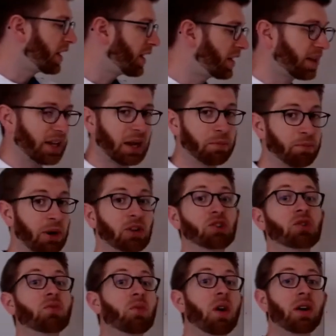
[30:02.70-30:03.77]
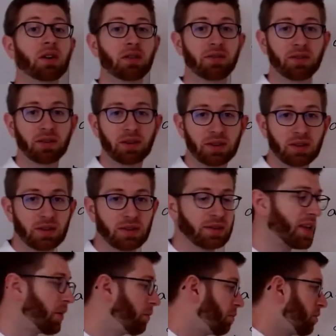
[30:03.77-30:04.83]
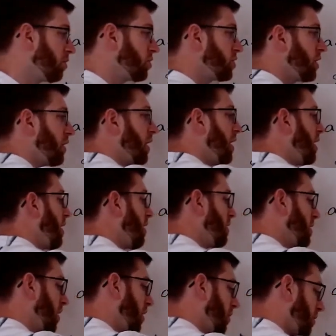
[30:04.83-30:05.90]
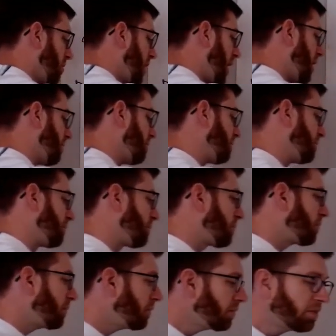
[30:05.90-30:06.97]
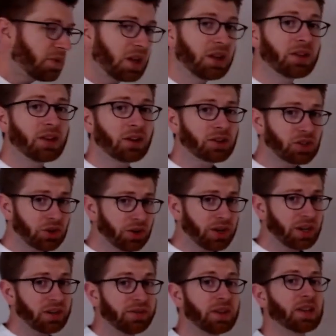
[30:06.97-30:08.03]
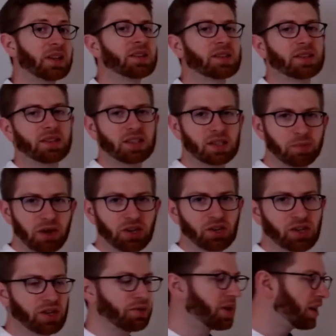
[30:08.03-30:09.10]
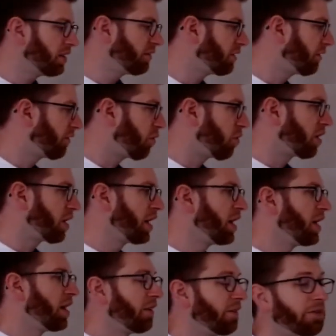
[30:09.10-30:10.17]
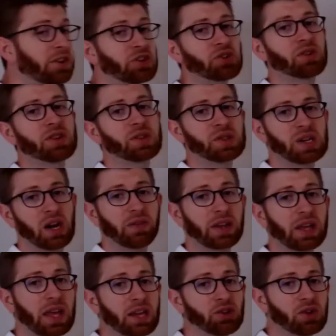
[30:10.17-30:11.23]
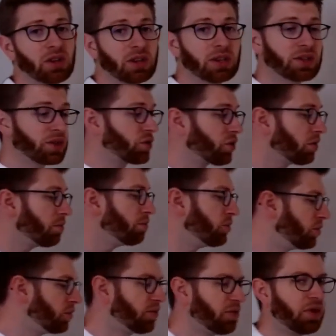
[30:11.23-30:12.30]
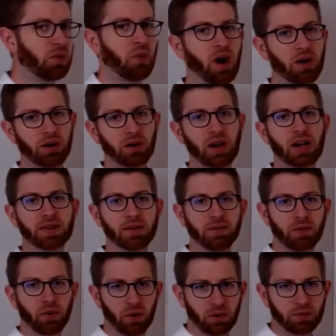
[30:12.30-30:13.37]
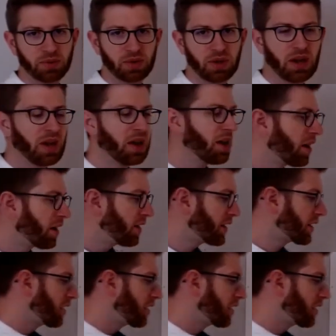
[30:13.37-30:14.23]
like a bunch of water, for instance, and that would push it the other way. The alternative, and this is especially relevant for Fischer esterification, is to remove the water as it forms. And that's going to